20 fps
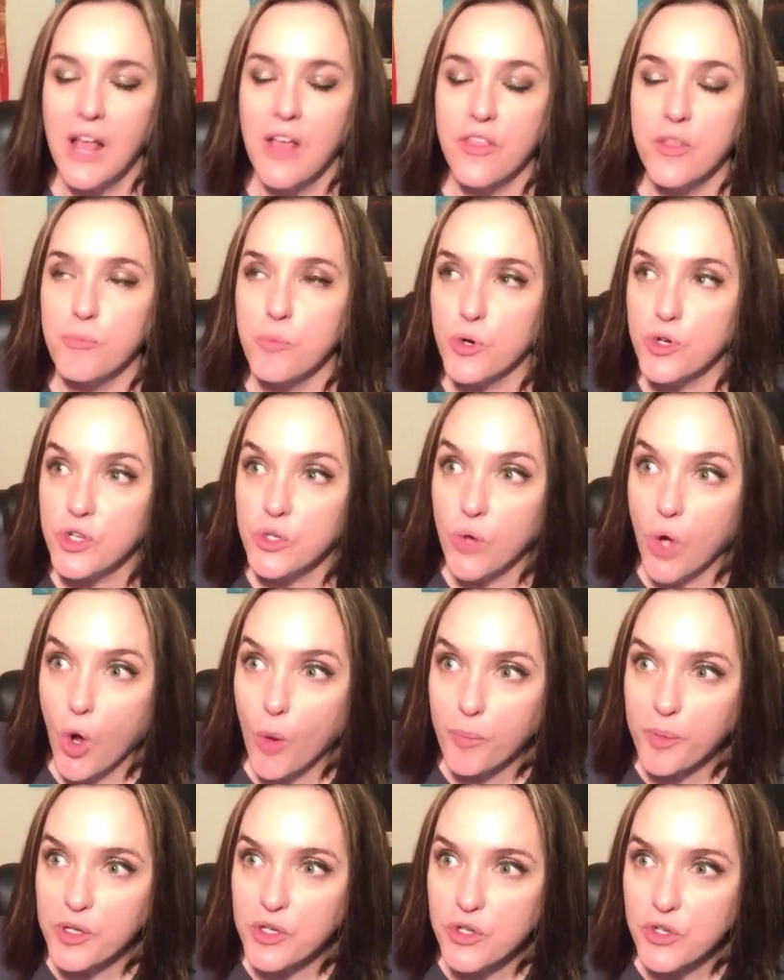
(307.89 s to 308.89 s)
the more you
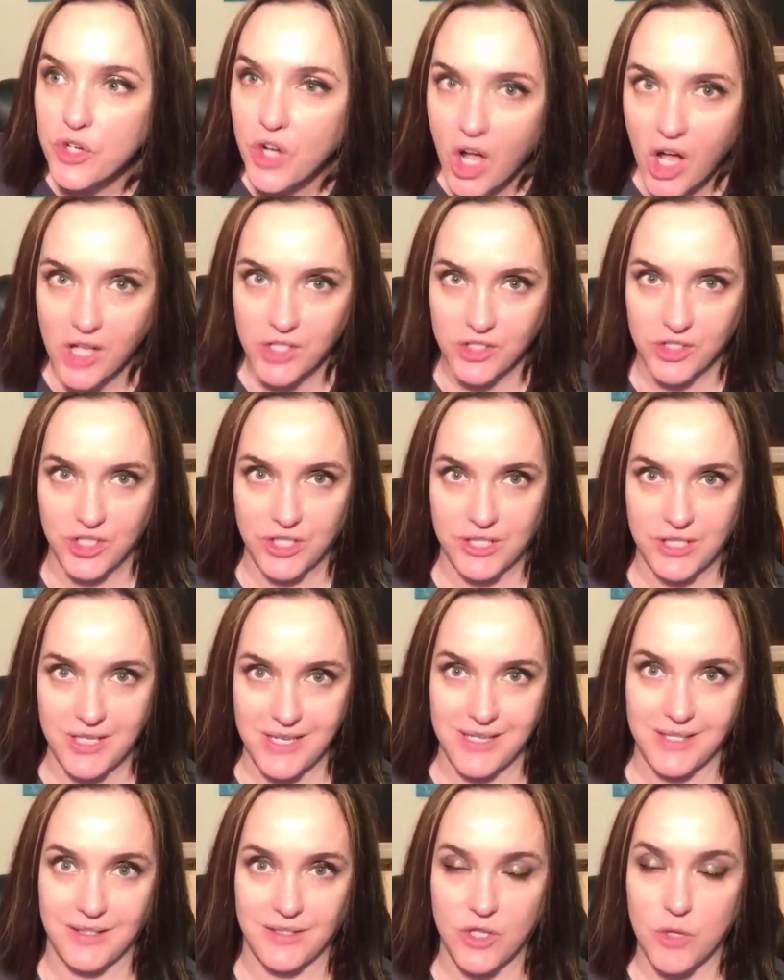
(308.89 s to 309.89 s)
open your
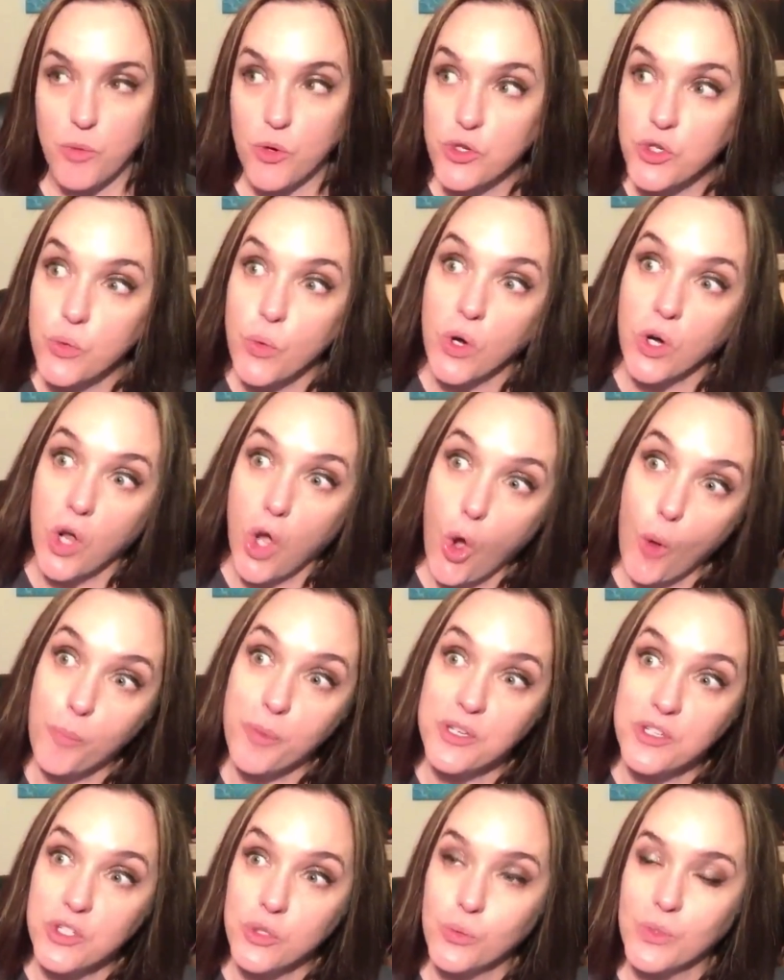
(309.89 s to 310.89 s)
consciousness, the more you are
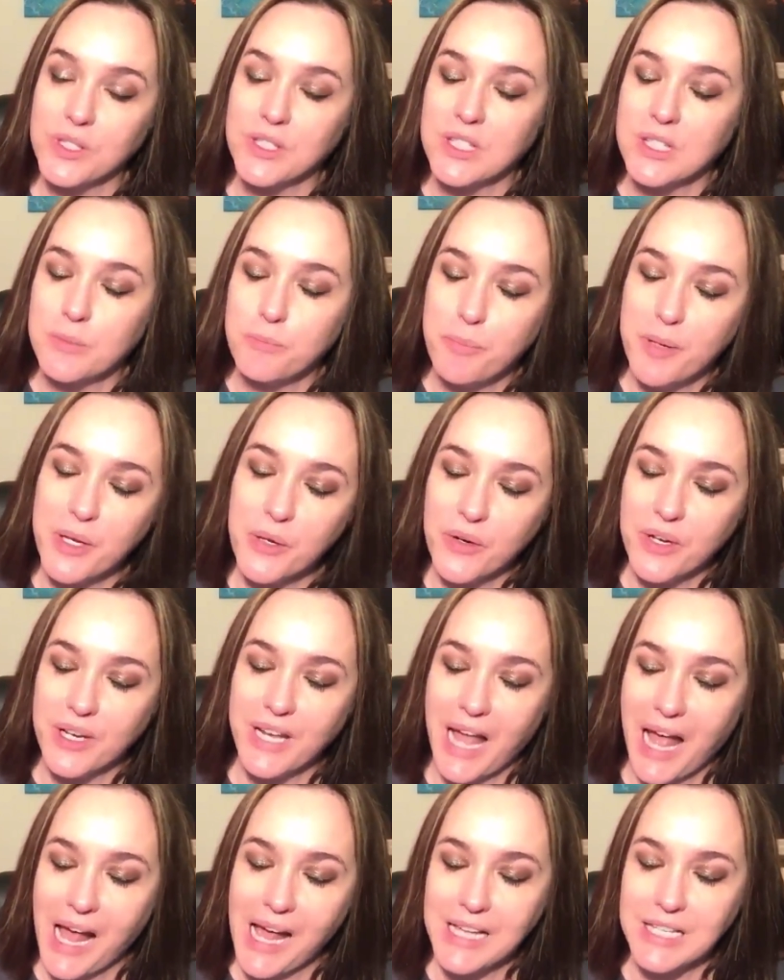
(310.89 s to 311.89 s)
open to what spirit
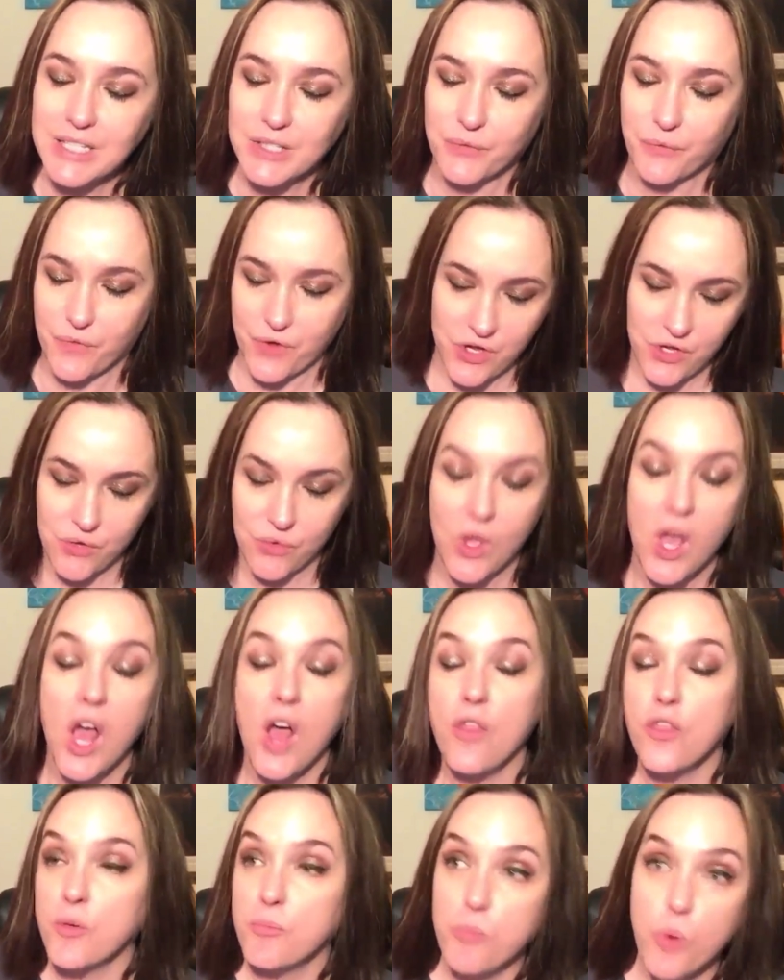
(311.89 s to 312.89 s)
has for you,
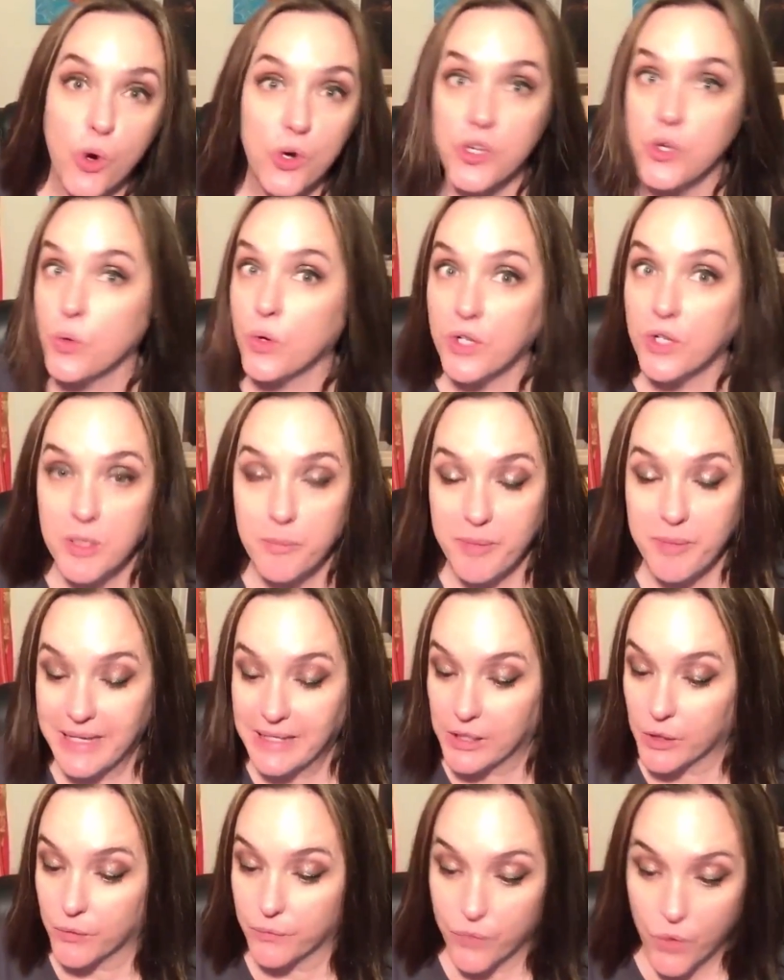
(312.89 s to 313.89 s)
the more you are going to be
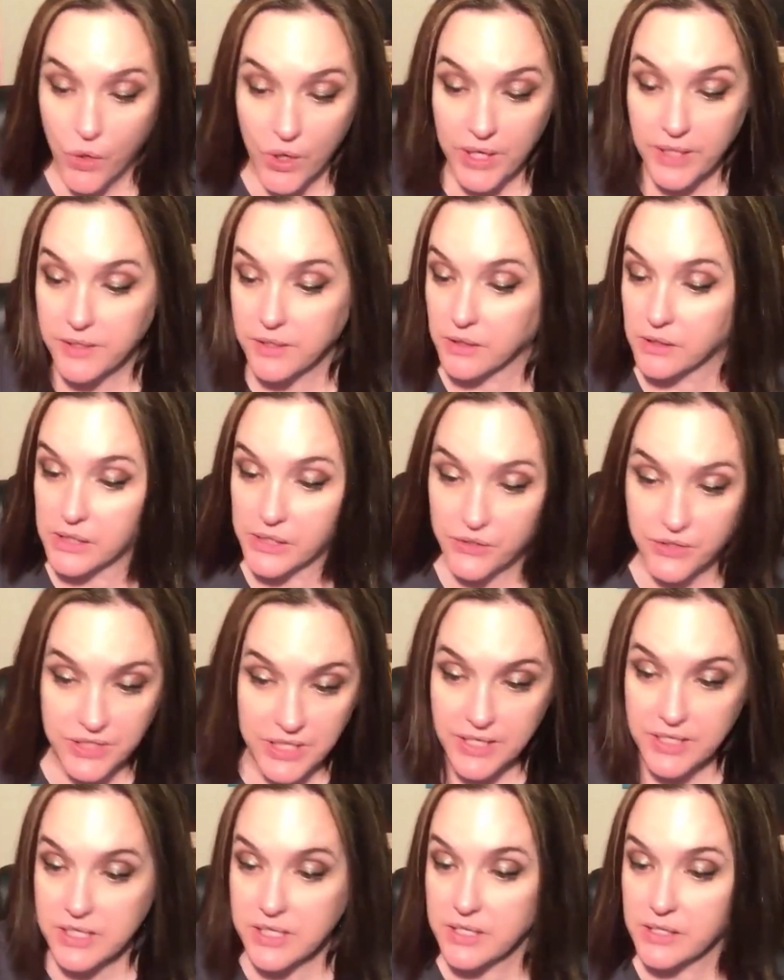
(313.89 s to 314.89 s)
clairvoyant,
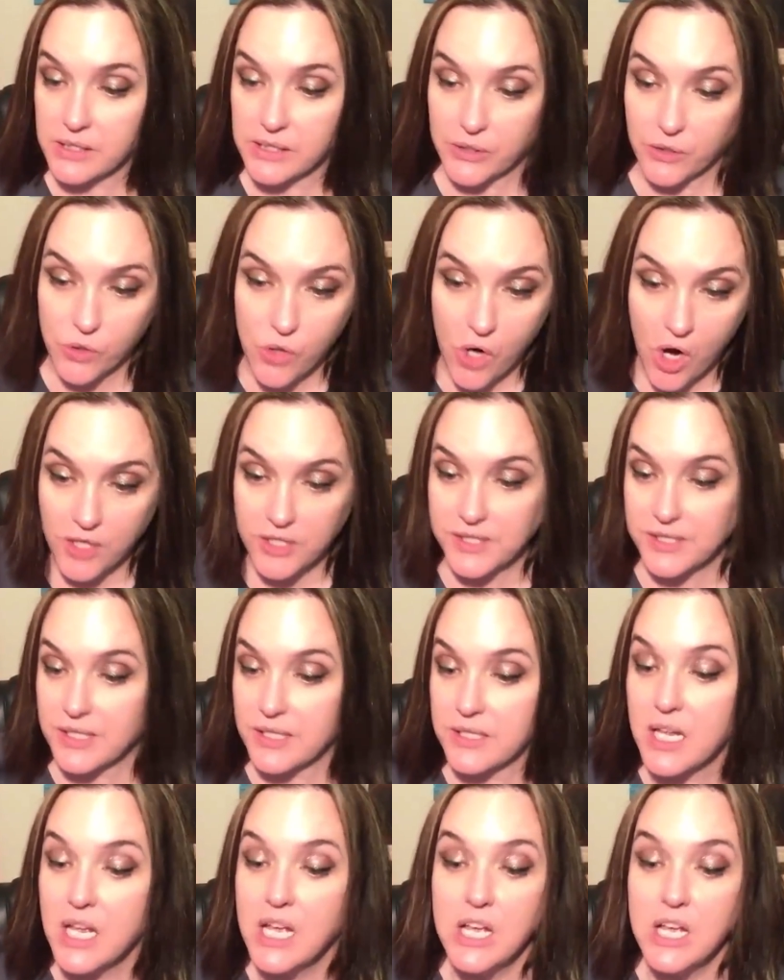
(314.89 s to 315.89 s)
clairsentient, claircognizant,